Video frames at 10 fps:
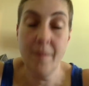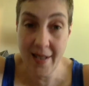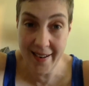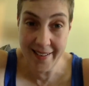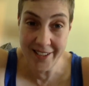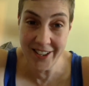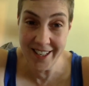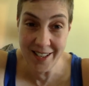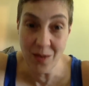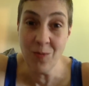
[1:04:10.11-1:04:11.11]
And she
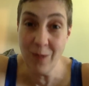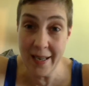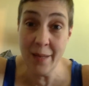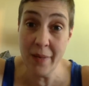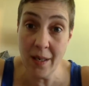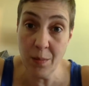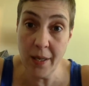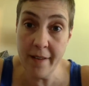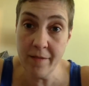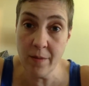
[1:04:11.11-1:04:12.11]
has a way bigger
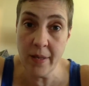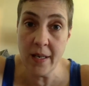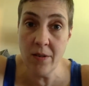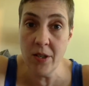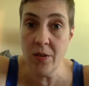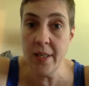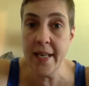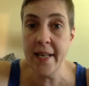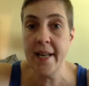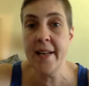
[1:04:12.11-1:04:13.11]
platform than you do,
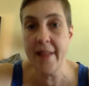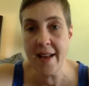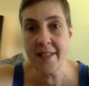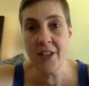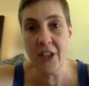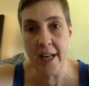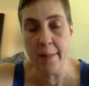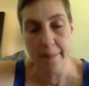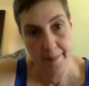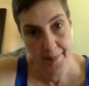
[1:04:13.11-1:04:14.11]
Liana, and that's a
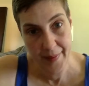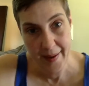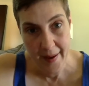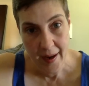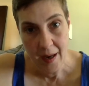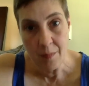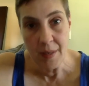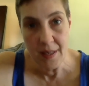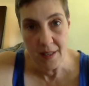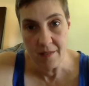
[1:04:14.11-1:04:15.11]
shame.
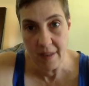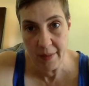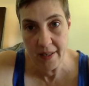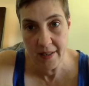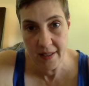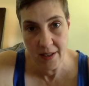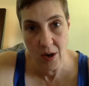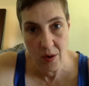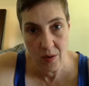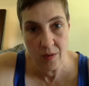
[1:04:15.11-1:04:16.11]
Because as feminists
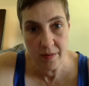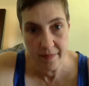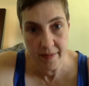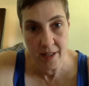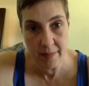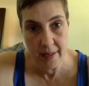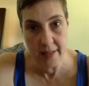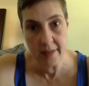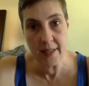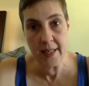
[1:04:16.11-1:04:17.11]
go, you're about as
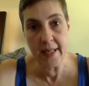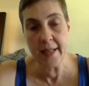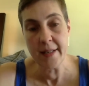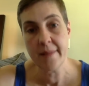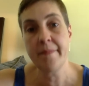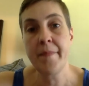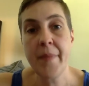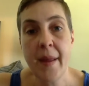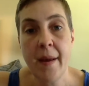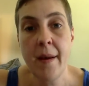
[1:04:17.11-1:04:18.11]
good as it gets.
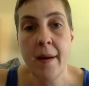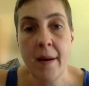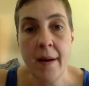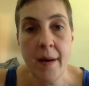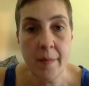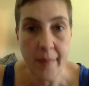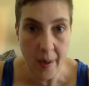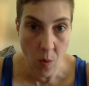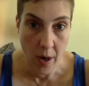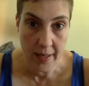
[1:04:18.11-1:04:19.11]
But I
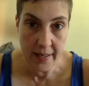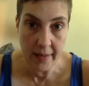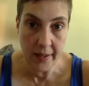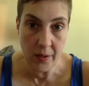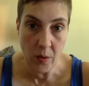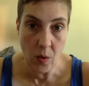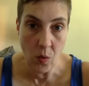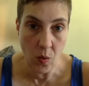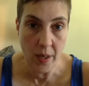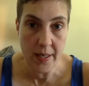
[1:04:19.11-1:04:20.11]
want to tell you
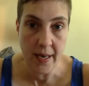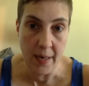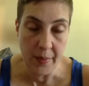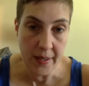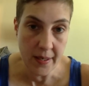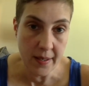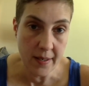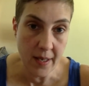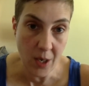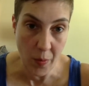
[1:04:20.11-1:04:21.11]
what's happened
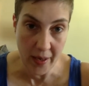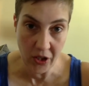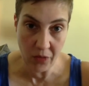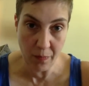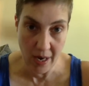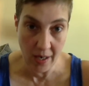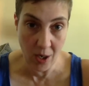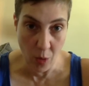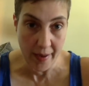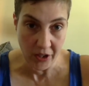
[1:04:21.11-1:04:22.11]
since the
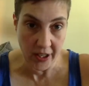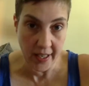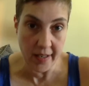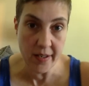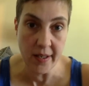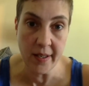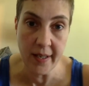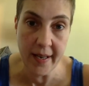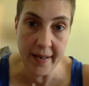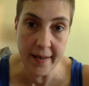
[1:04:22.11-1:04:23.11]
Gomeshi case in
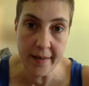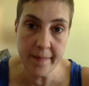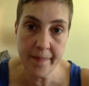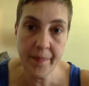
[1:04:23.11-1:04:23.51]
Canada.